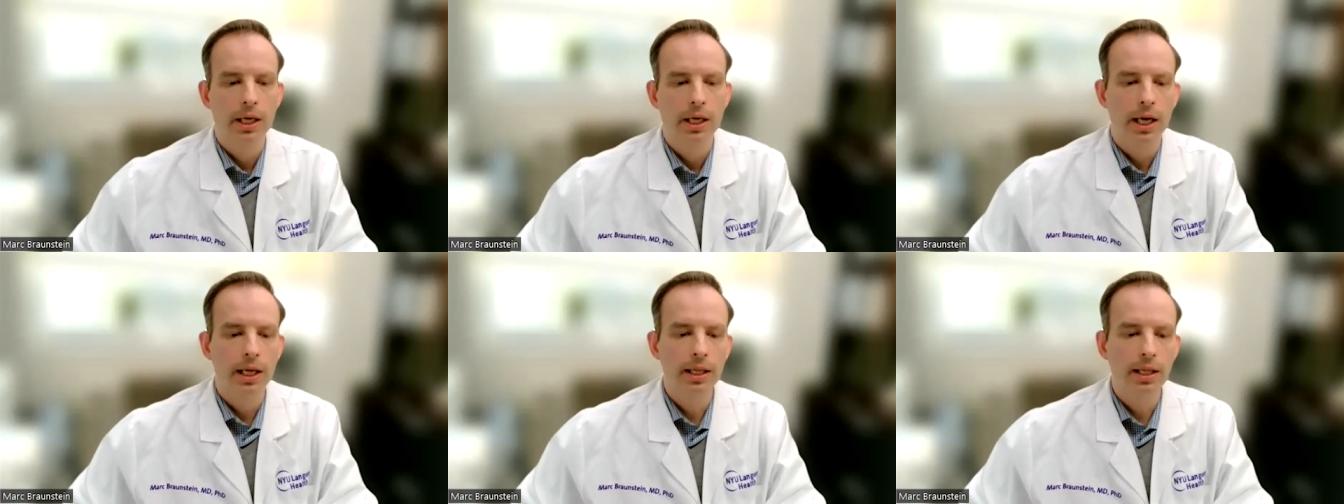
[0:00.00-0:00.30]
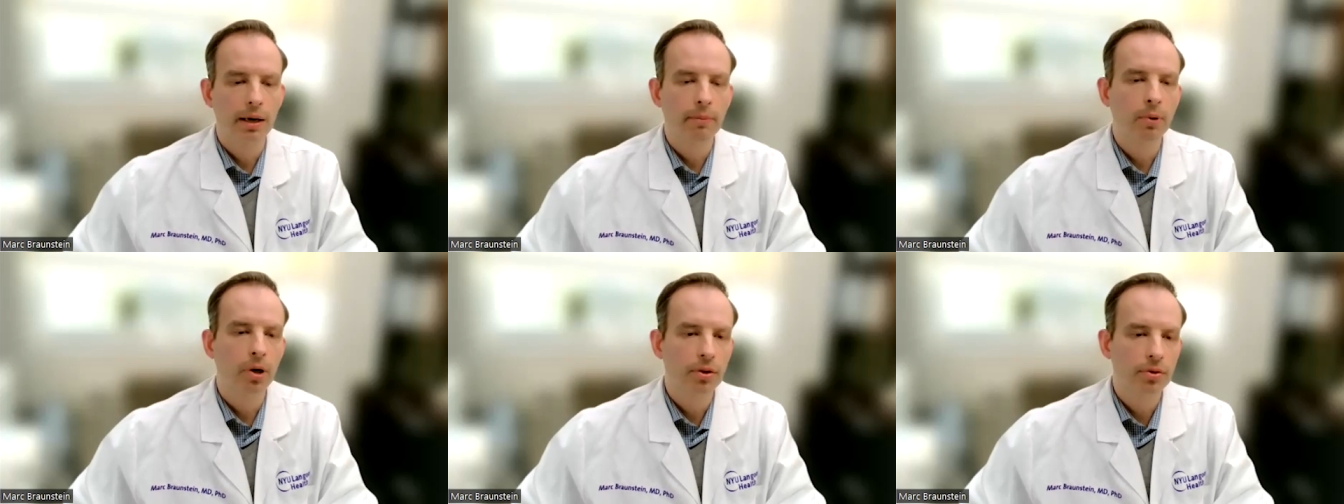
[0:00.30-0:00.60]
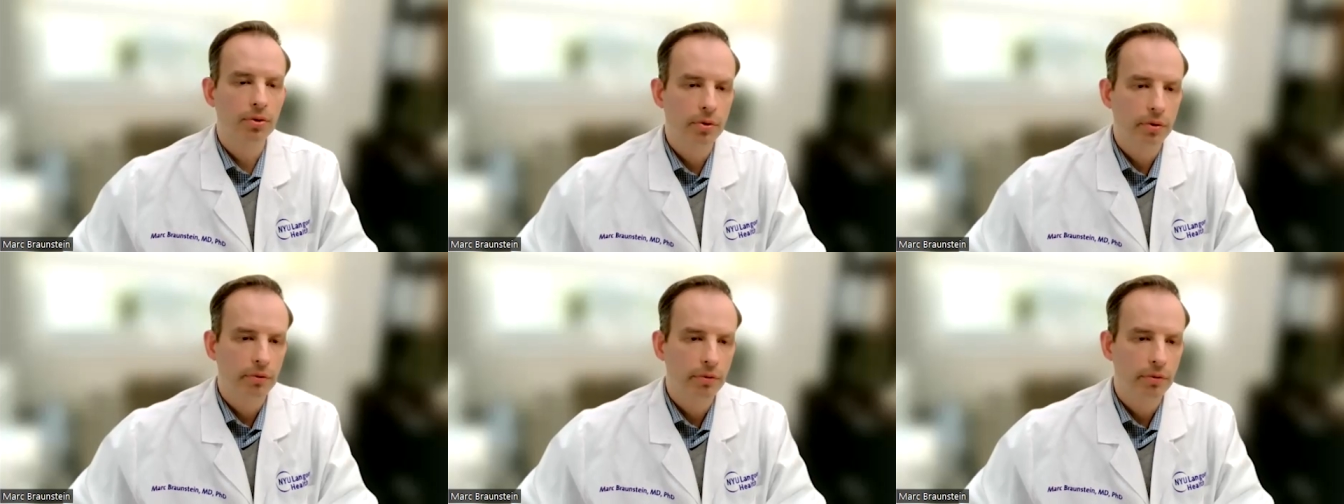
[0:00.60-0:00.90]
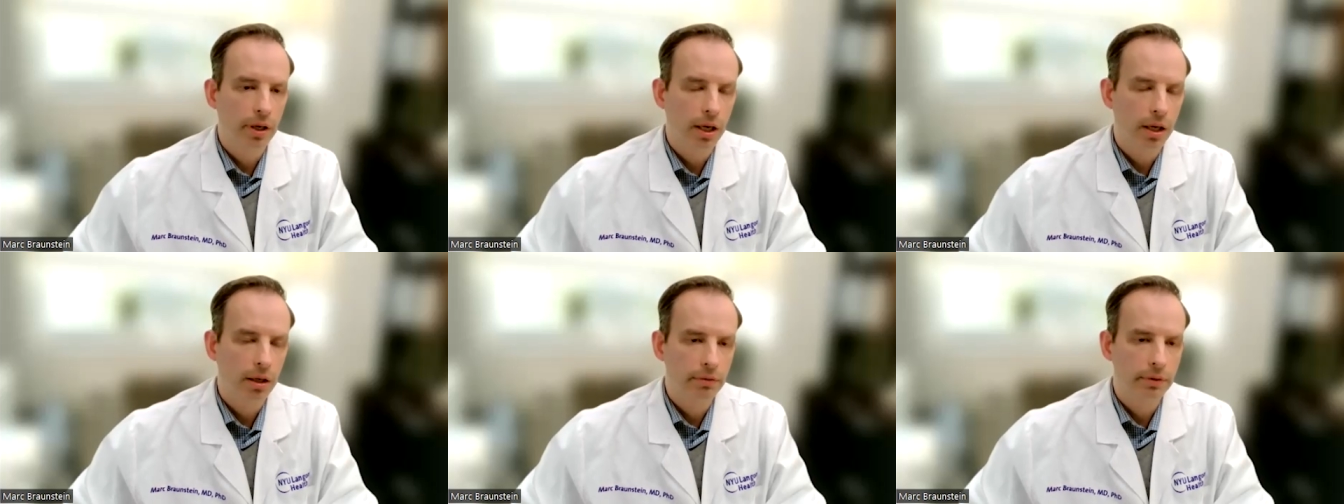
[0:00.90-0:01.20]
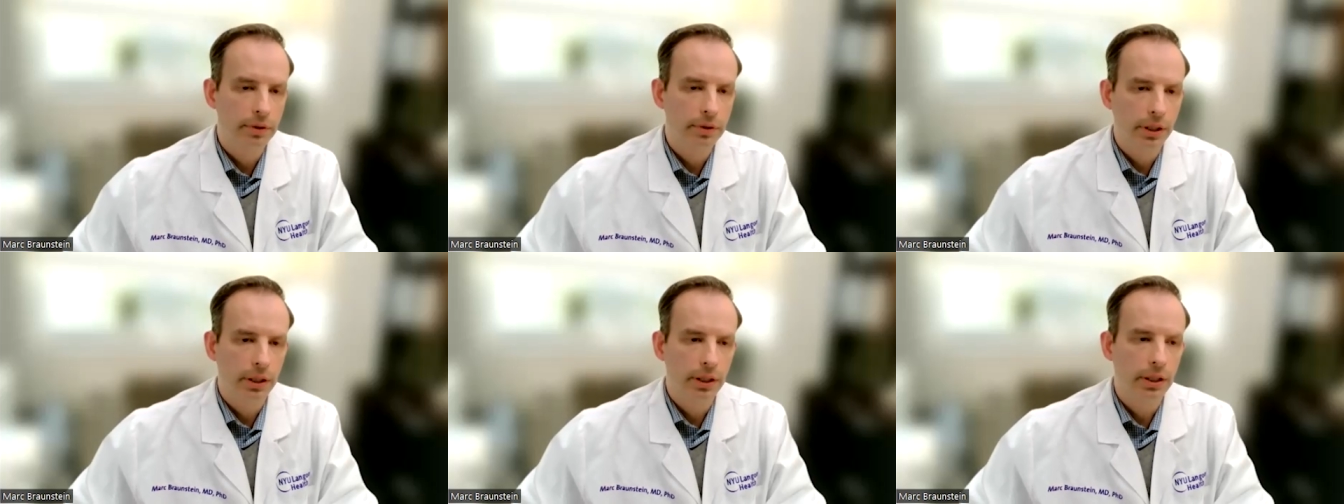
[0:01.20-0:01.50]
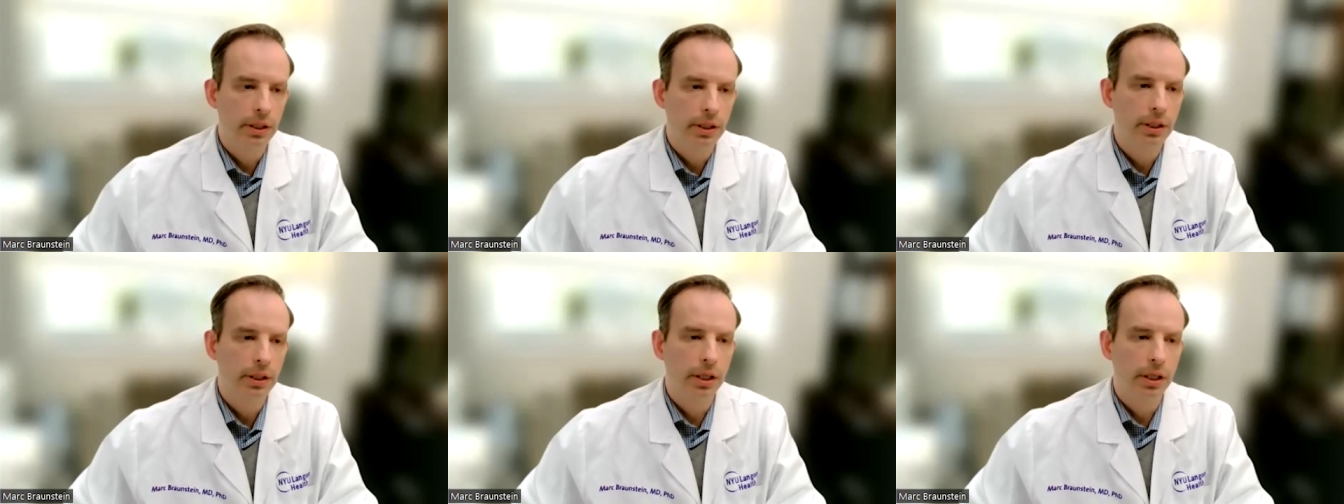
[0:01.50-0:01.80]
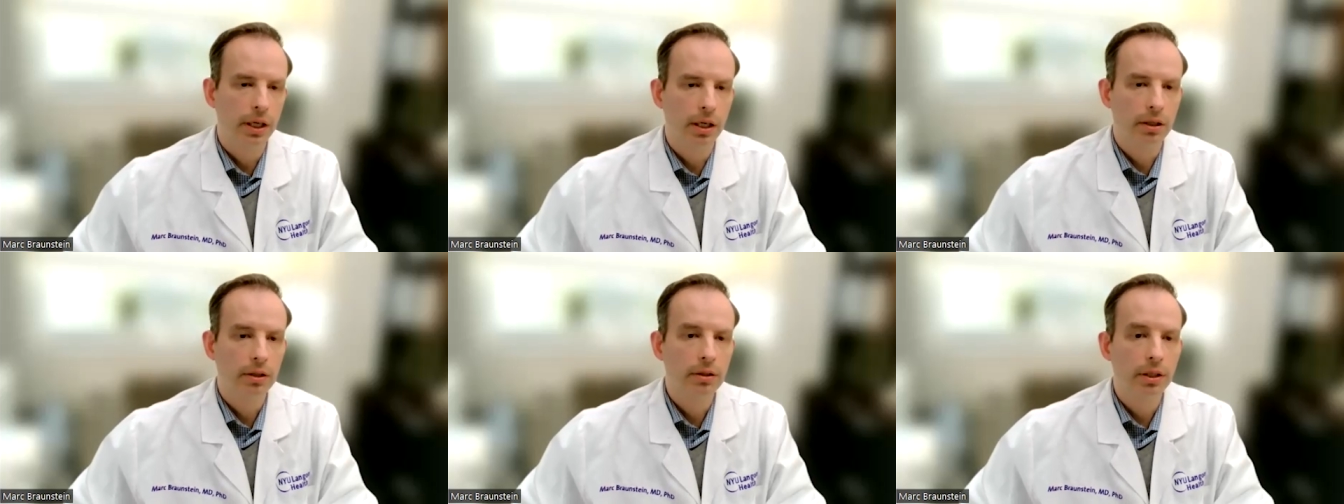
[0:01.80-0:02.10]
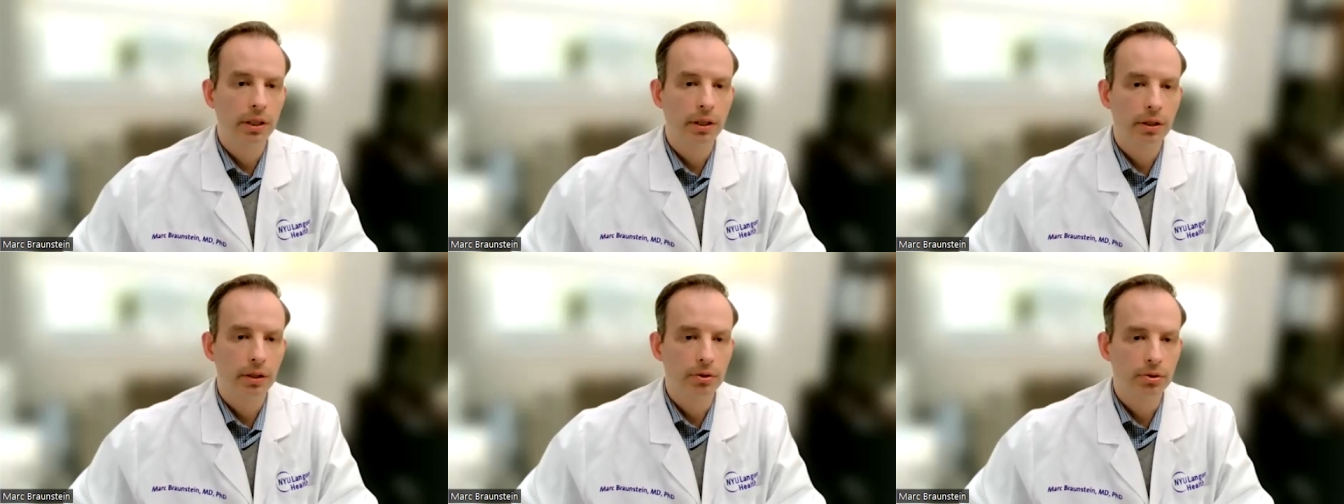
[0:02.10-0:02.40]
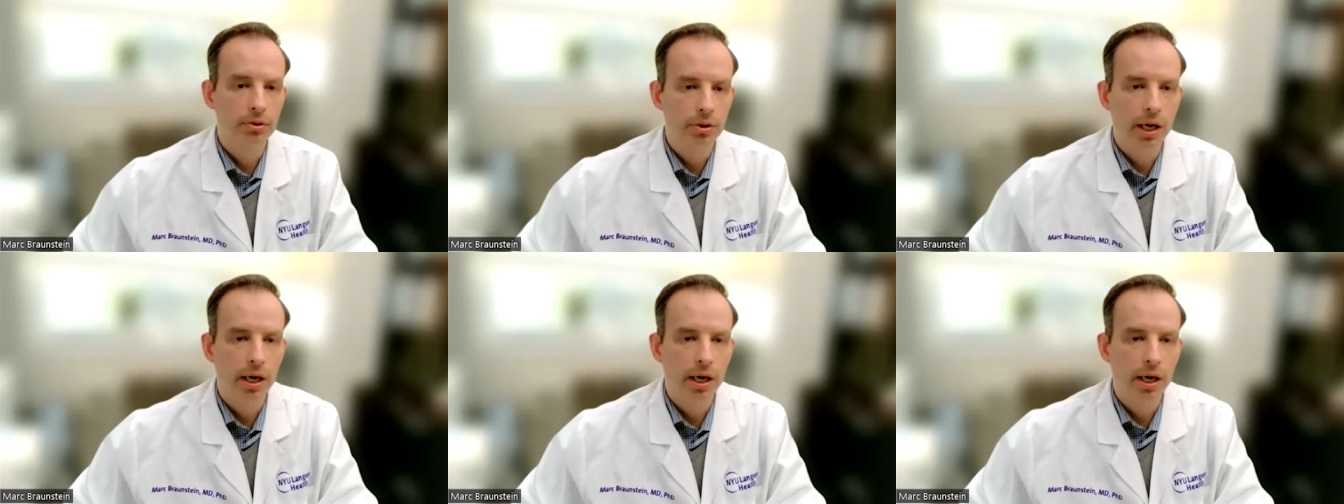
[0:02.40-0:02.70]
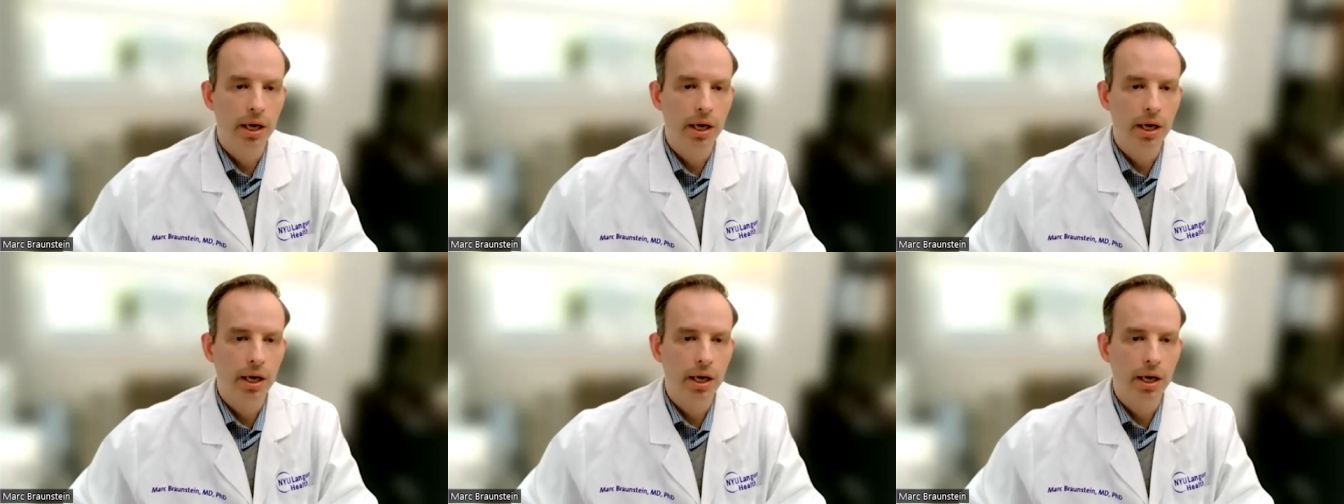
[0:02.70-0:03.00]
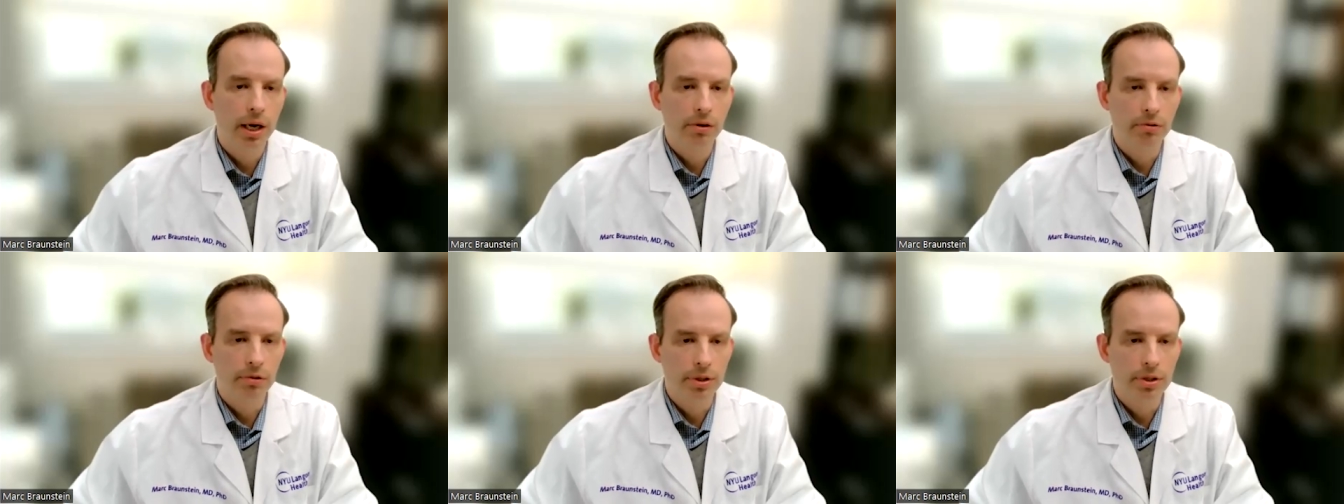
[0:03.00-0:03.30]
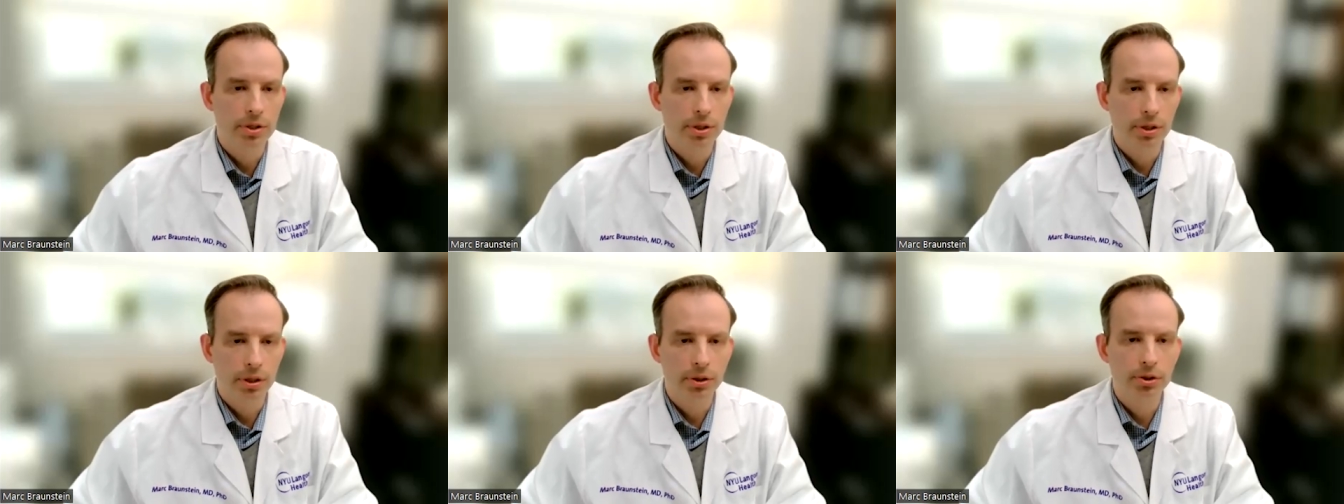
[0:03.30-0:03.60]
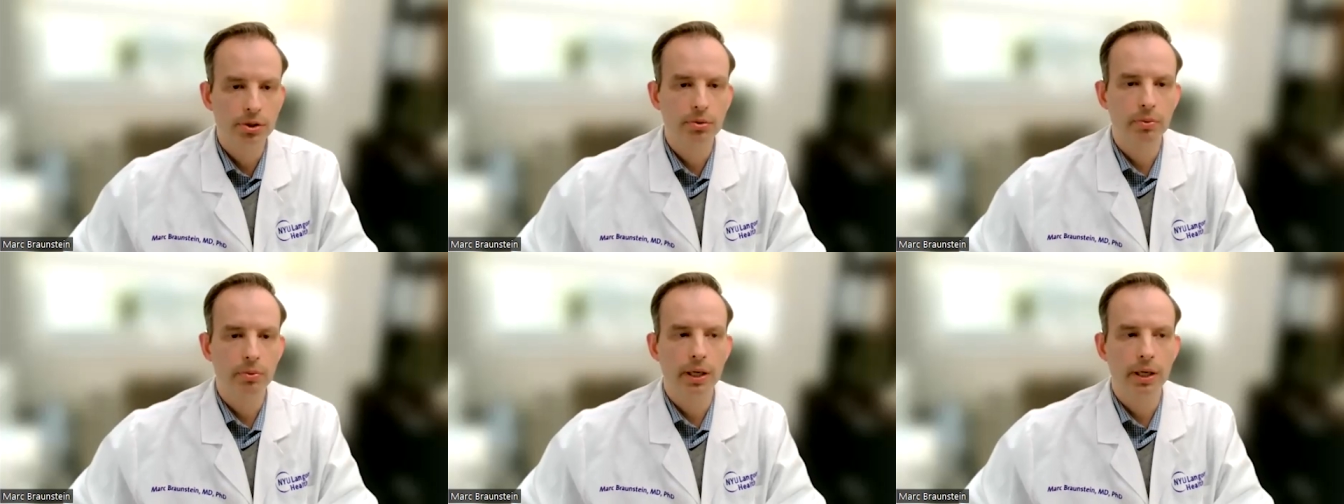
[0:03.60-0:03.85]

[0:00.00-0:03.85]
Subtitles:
And then I'm also involved in clinical trial research,